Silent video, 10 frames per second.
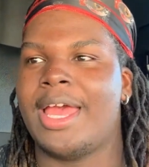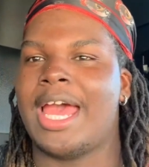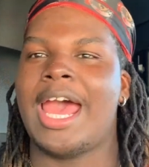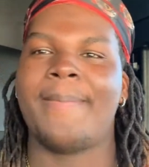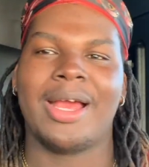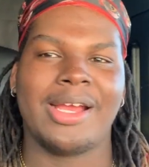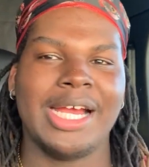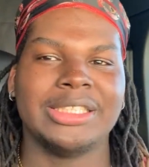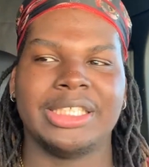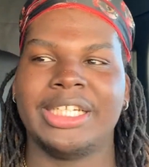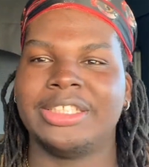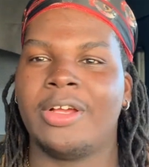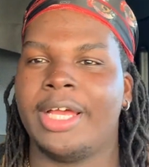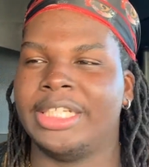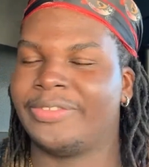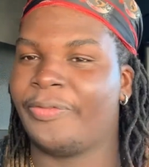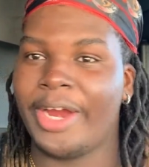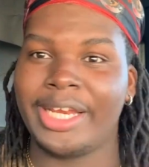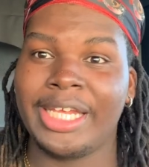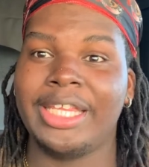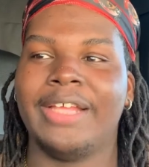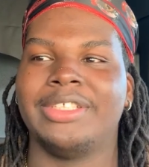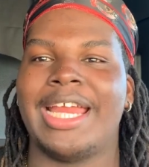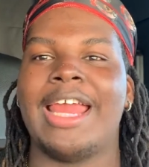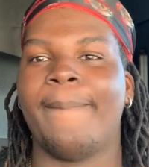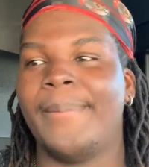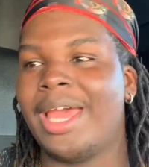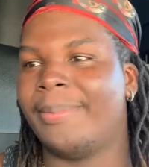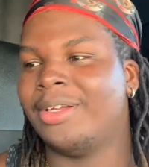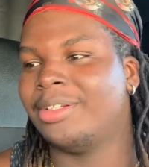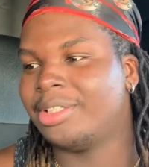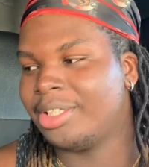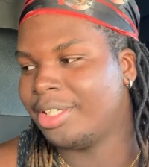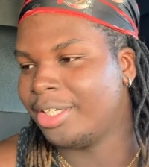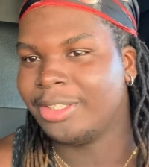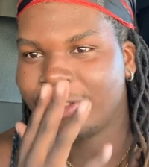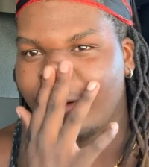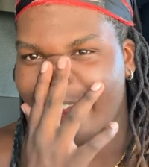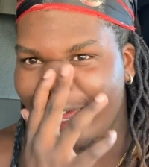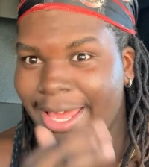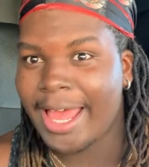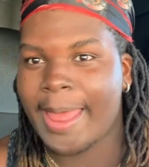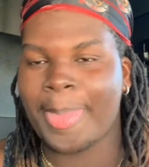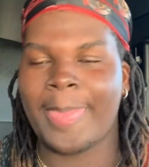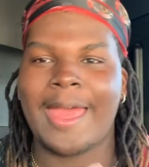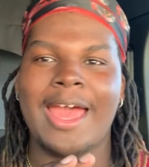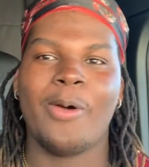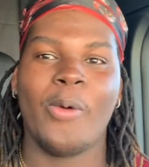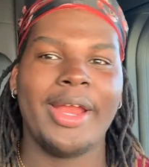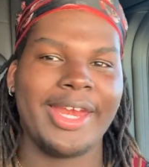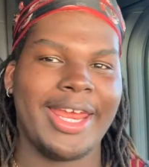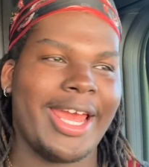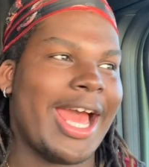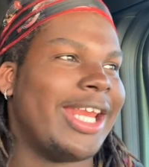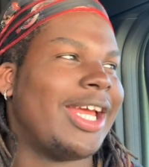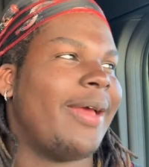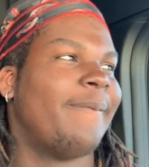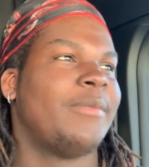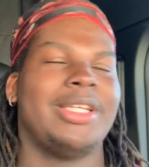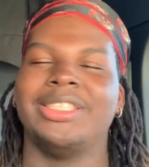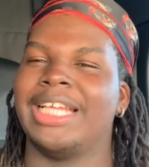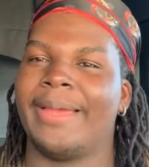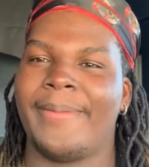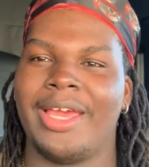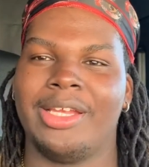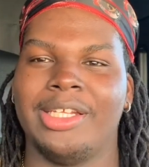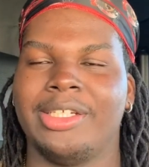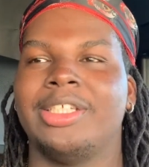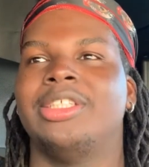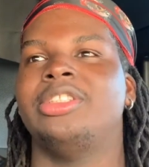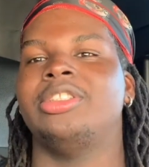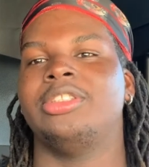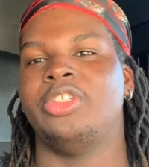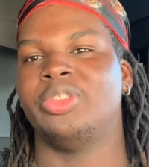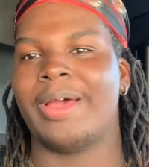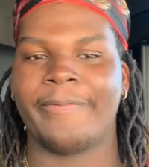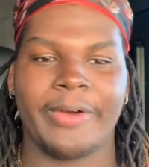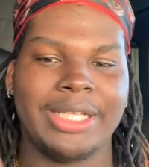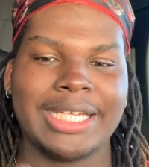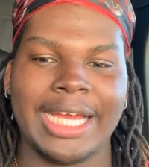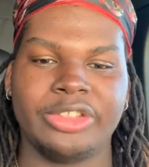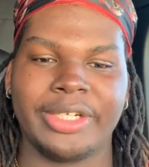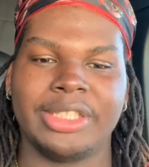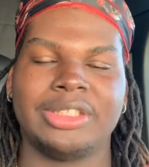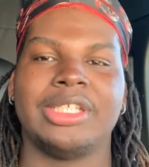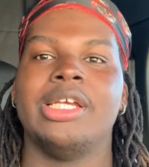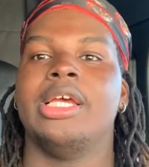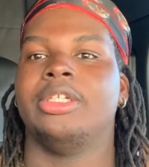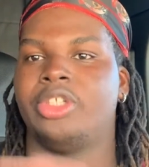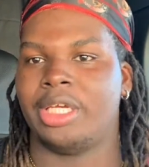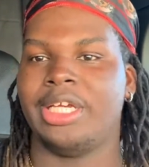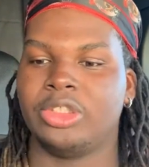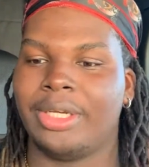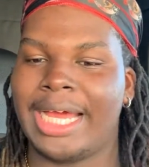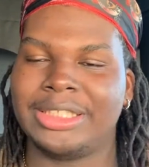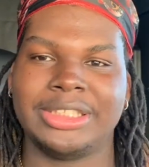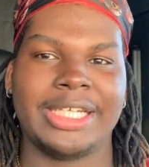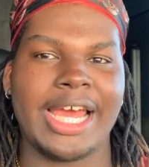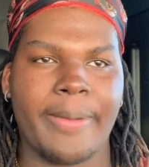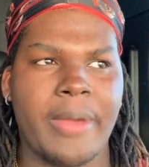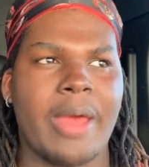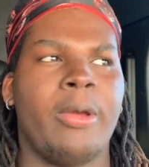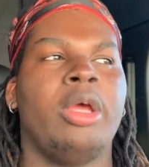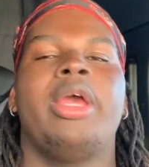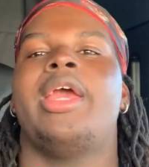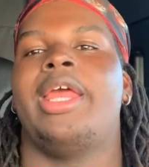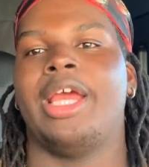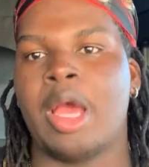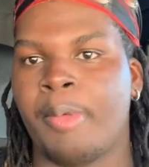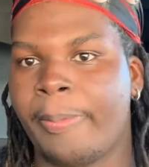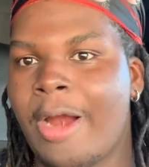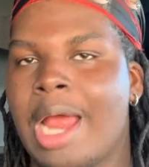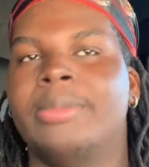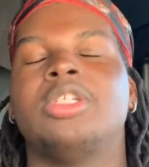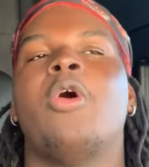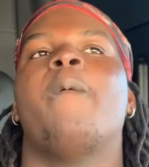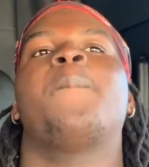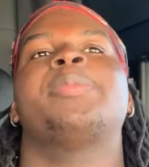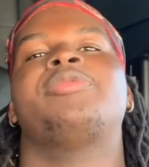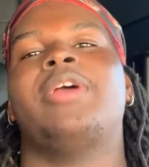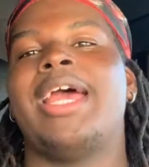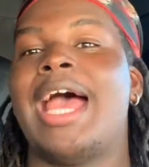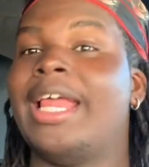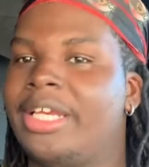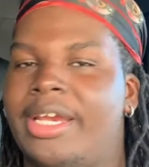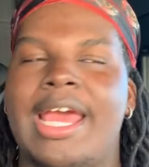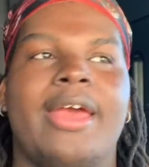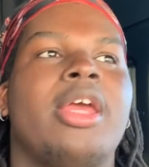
have my cousin, his friend, he lives in Alabama. So one day he's like, man, look, use my friend's address so you can get your license in Alabama and then come to Prime. So right, I did that.